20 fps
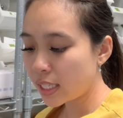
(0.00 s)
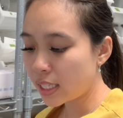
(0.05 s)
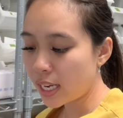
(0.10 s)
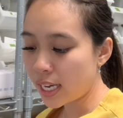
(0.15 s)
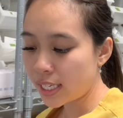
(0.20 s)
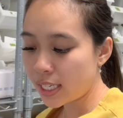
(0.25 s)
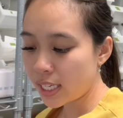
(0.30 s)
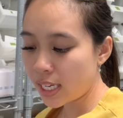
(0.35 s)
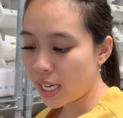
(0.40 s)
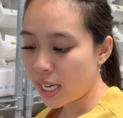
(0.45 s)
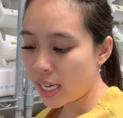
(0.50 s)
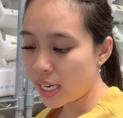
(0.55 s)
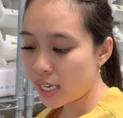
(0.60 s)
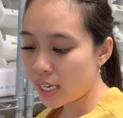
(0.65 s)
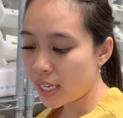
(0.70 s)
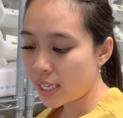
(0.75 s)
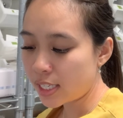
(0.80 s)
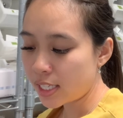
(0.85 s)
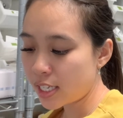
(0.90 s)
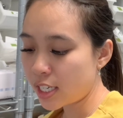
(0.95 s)
lidocaine,
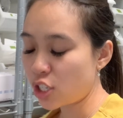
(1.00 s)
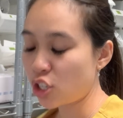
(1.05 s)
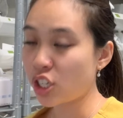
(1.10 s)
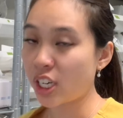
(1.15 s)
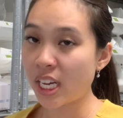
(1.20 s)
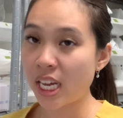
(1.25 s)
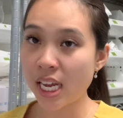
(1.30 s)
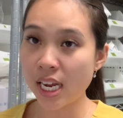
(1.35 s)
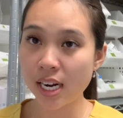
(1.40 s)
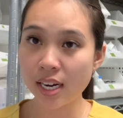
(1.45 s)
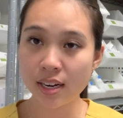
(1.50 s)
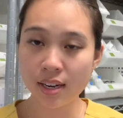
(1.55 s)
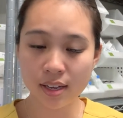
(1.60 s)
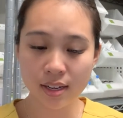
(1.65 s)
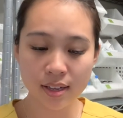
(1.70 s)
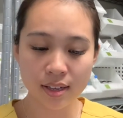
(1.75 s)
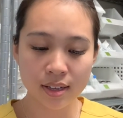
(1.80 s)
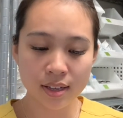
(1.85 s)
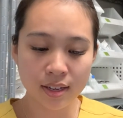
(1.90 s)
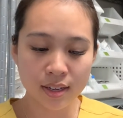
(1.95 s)
and tetracaine
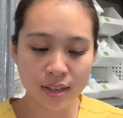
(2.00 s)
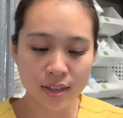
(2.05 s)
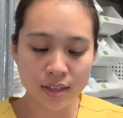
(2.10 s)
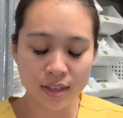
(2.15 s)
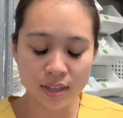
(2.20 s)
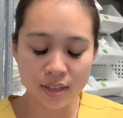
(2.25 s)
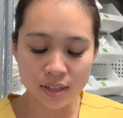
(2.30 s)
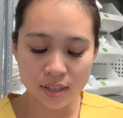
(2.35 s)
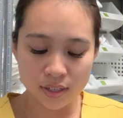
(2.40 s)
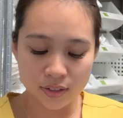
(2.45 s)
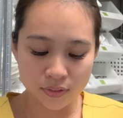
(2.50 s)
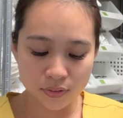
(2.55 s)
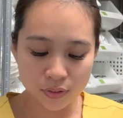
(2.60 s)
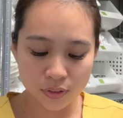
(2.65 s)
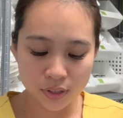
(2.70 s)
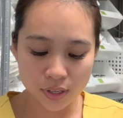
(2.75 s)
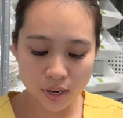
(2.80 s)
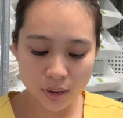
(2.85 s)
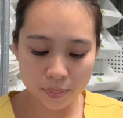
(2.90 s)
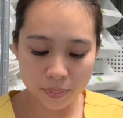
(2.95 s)
for
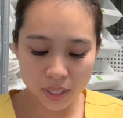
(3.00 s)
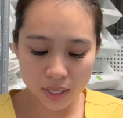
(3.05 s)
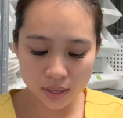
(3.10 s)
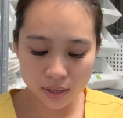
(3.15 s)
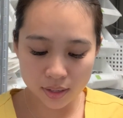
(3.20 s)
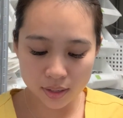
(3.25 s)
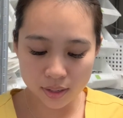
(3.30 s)
numbing.